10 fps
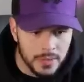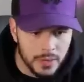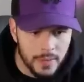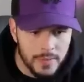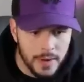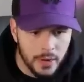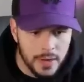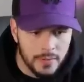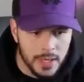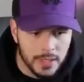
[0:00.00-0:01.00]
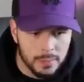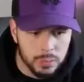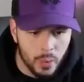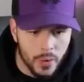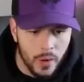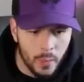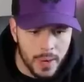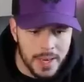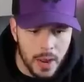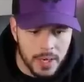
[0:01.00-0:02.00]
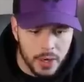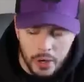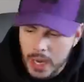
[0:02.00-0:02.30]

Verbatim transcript: So I've never even explored all the way down here.